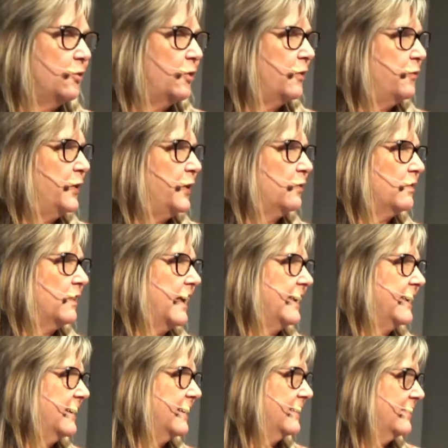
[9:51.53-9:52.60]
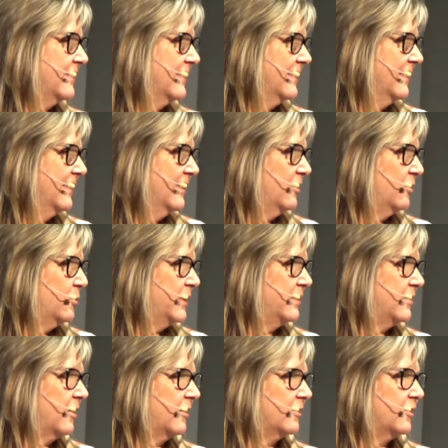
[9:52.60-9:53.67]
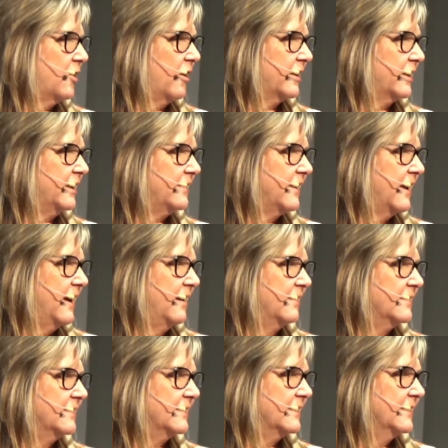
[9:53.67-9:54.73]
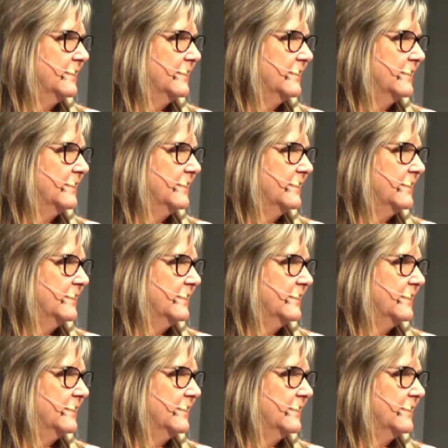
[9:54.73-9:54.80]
if we don't like it, we start talking it down.